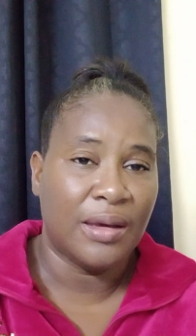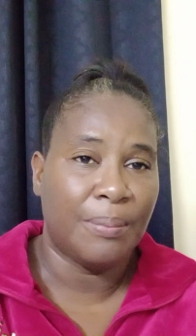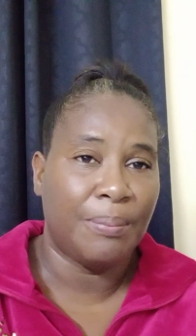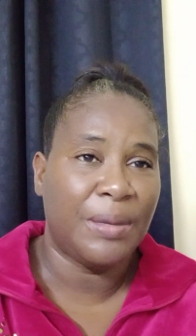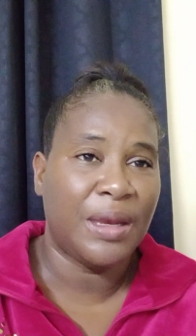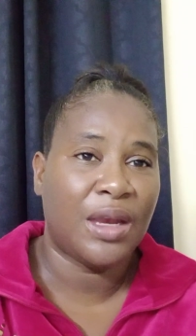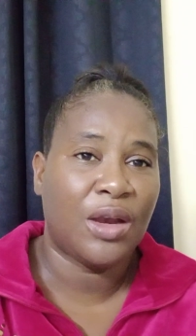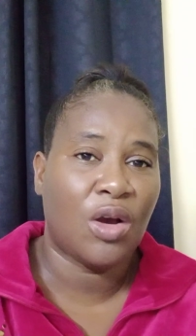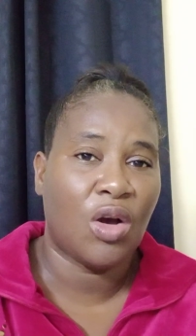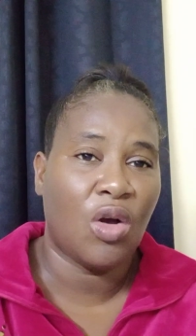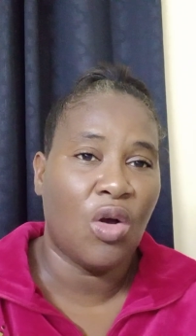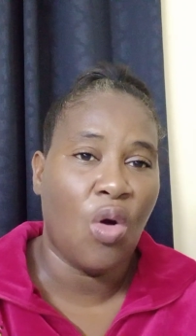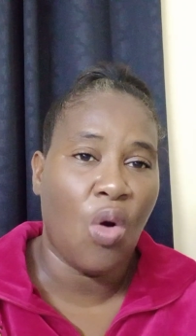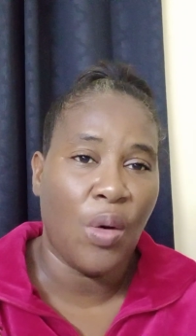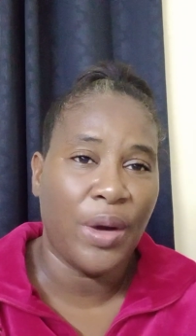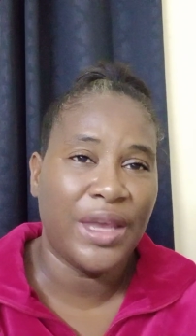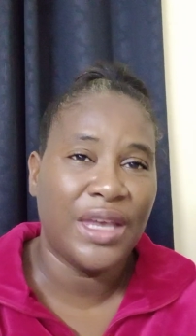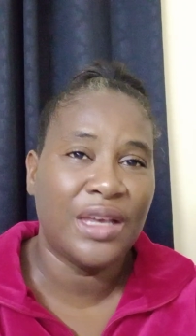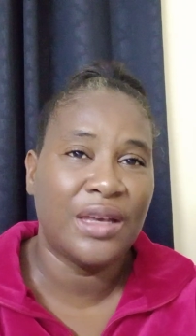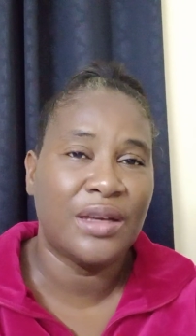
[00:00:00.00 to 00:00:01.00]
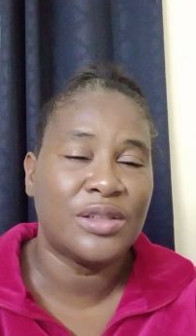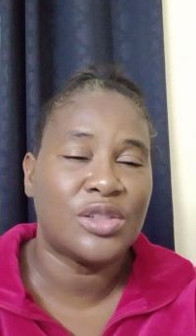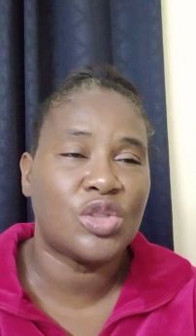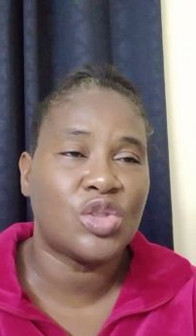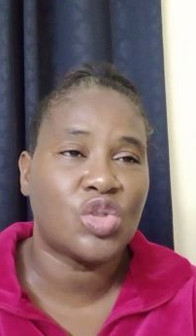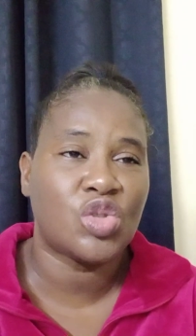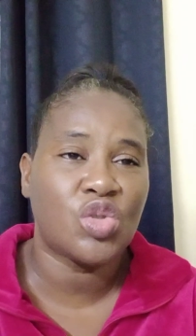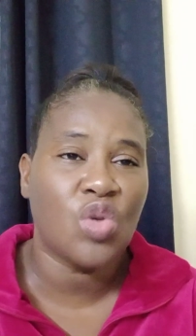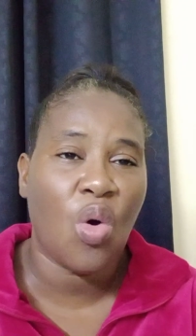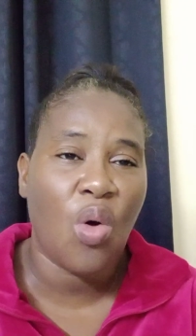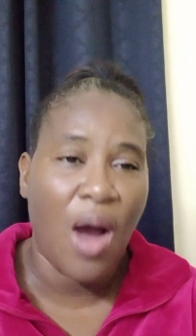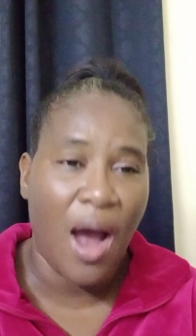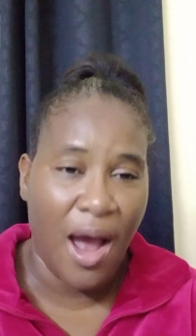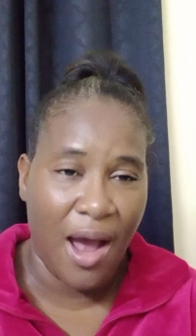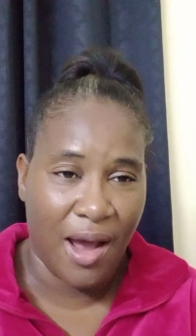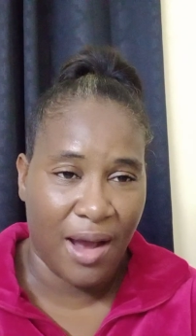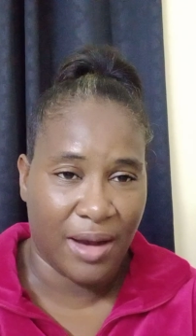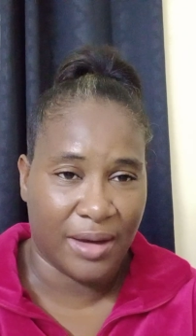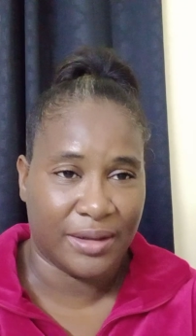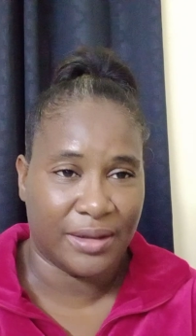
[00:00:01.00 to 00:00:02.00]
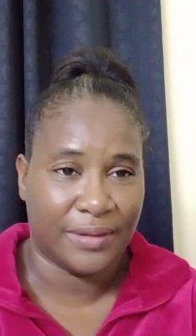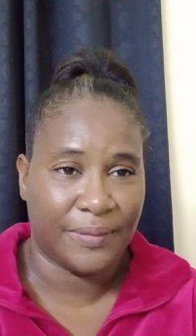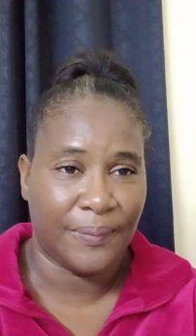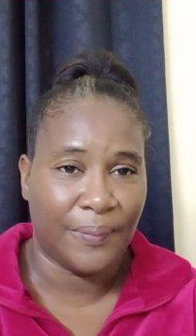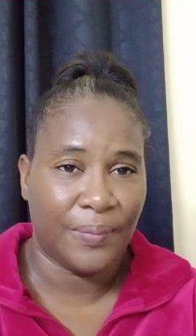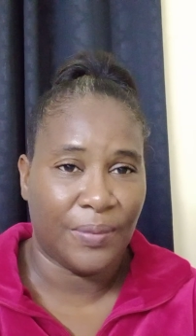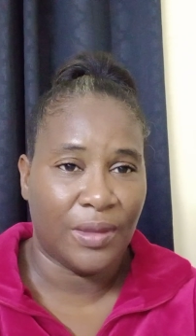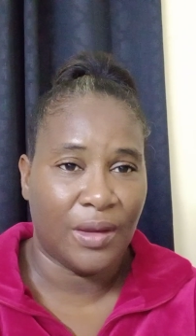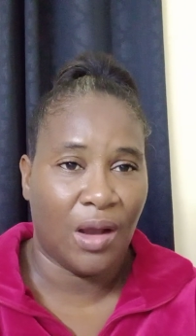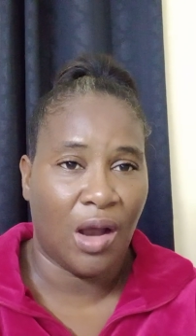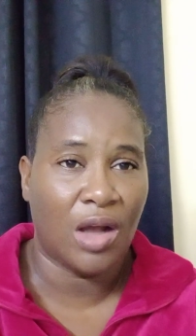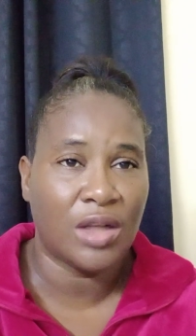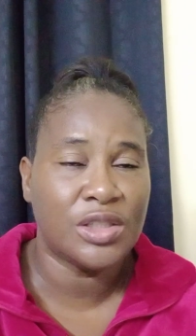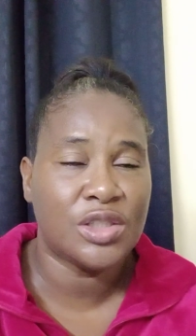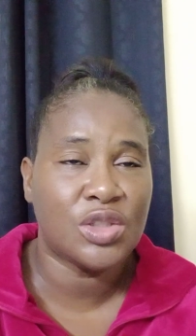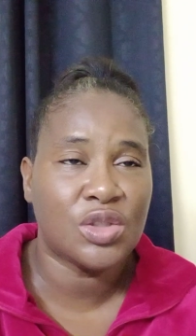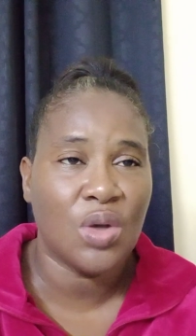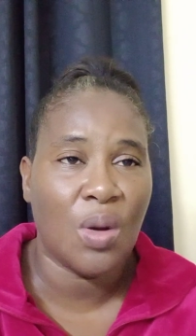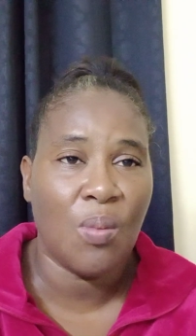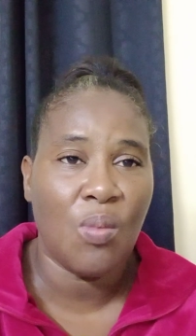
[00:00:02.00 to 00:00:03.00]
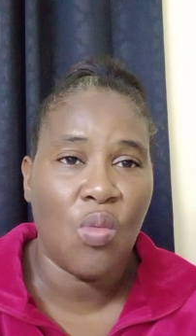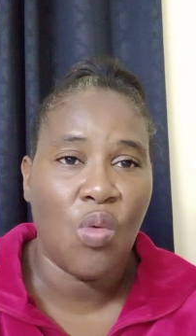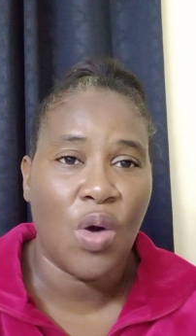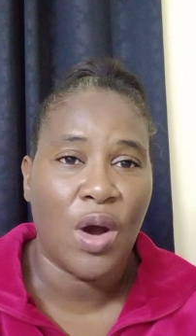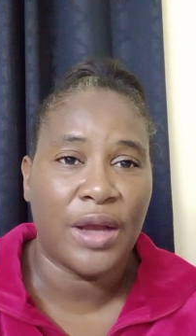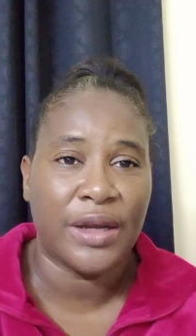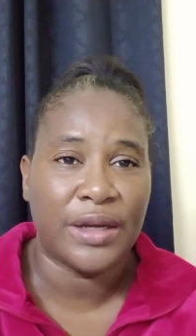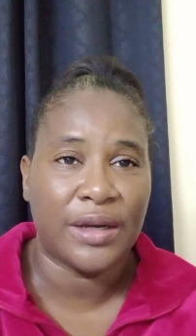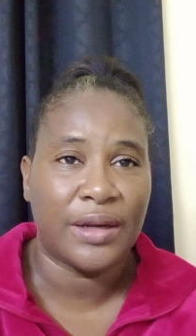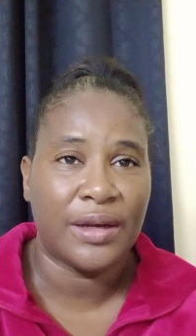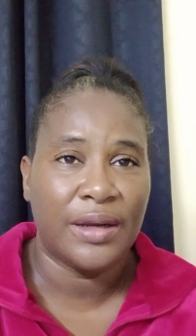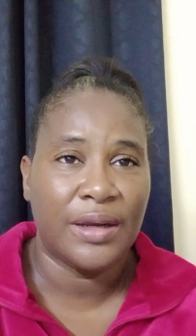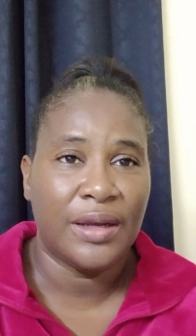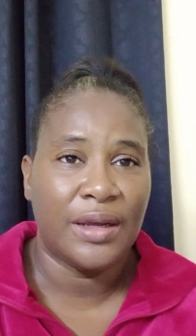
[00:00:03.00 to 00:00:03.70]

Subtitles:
be going so hard on someone?